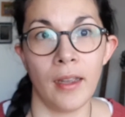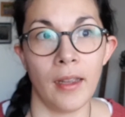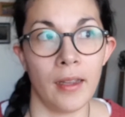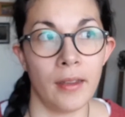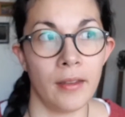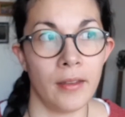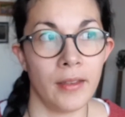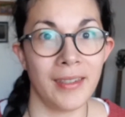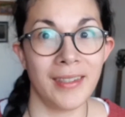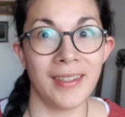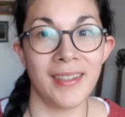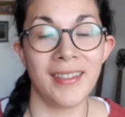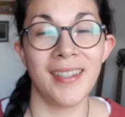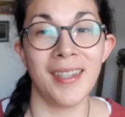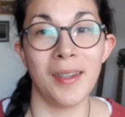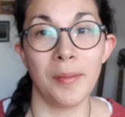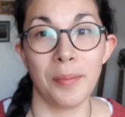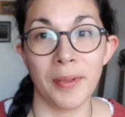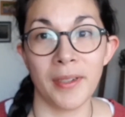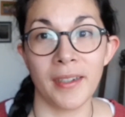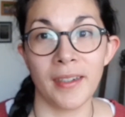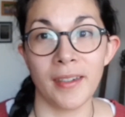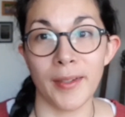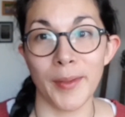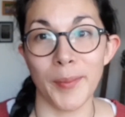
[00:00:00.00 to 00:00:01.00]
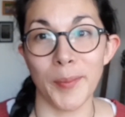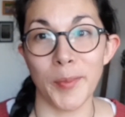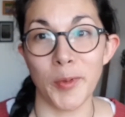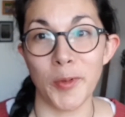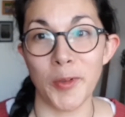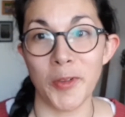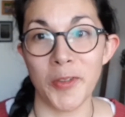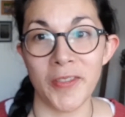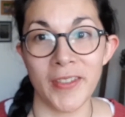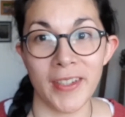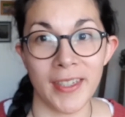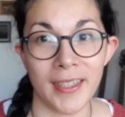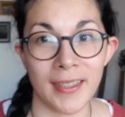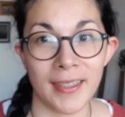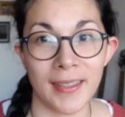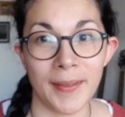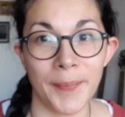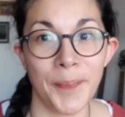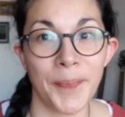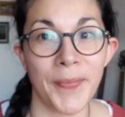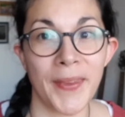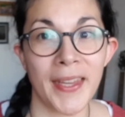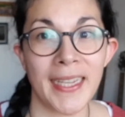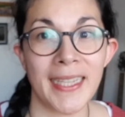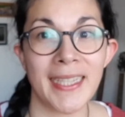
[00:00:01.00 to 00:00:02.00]
the typical mood reader.
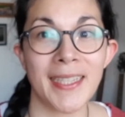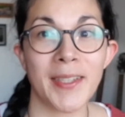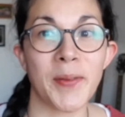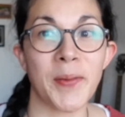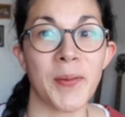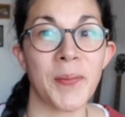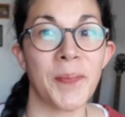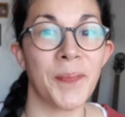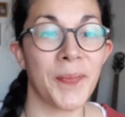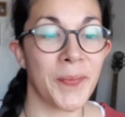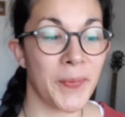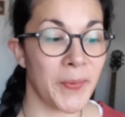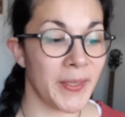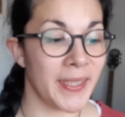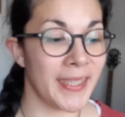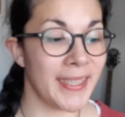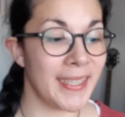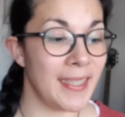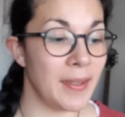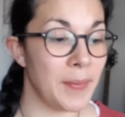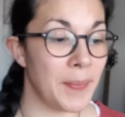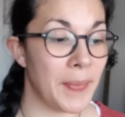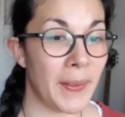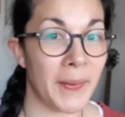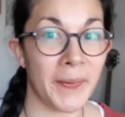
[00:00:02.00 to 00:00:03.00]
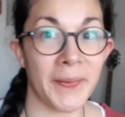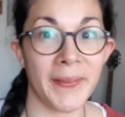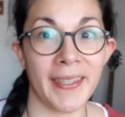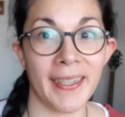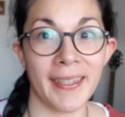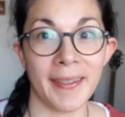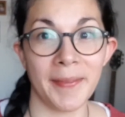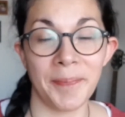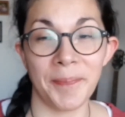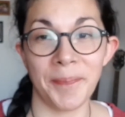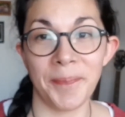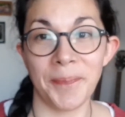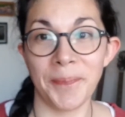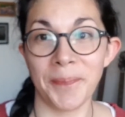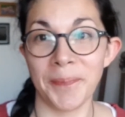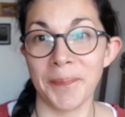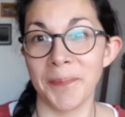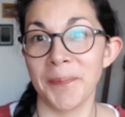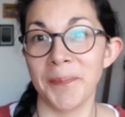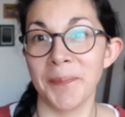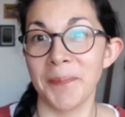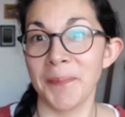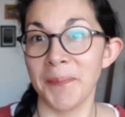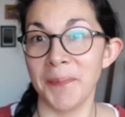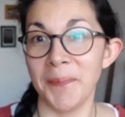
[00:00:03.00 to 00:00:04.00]
So we'll see about that.
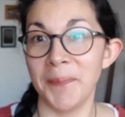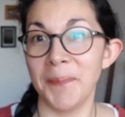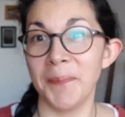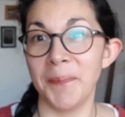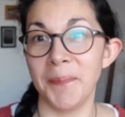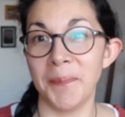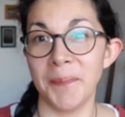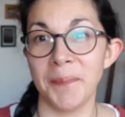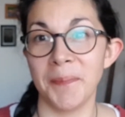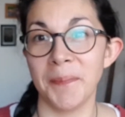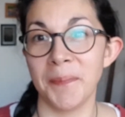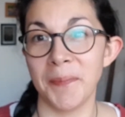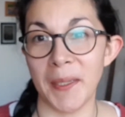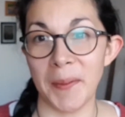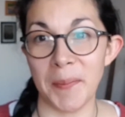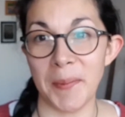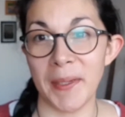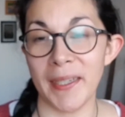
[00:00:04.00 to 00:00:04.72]
Maybe